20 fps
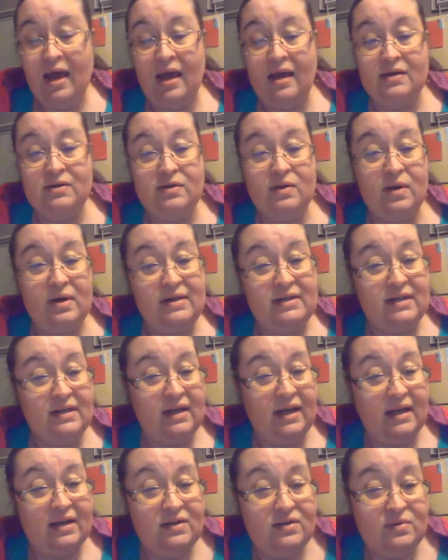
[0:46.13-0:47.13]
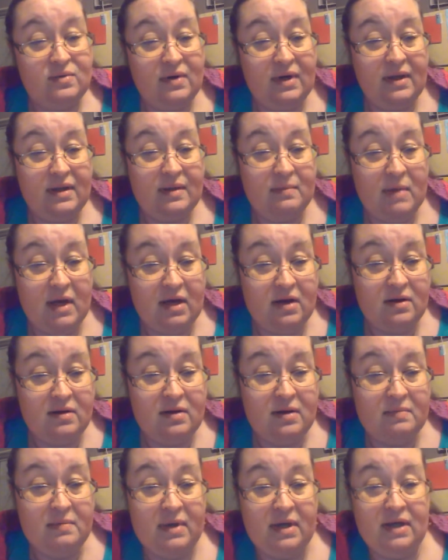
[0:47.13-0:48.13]
so I did get to ring the bell,
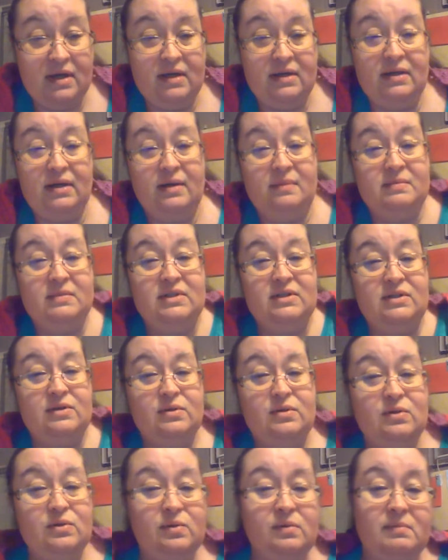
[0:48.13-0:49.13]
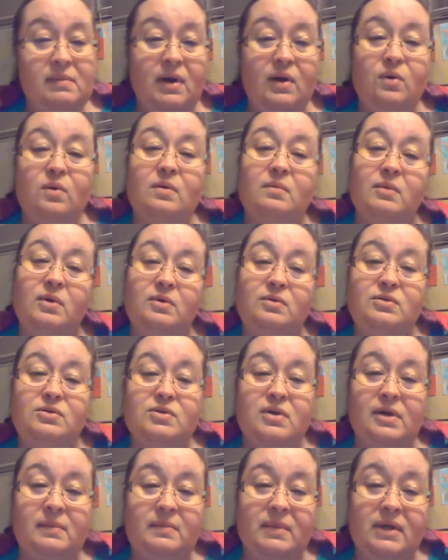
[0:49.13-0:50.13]
but I'm still doing my hormone
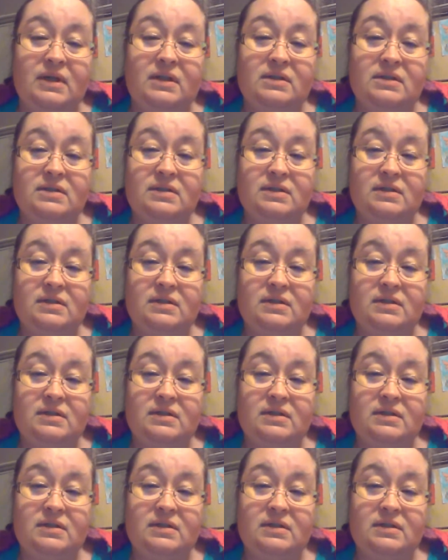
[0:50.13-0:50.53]
treatments,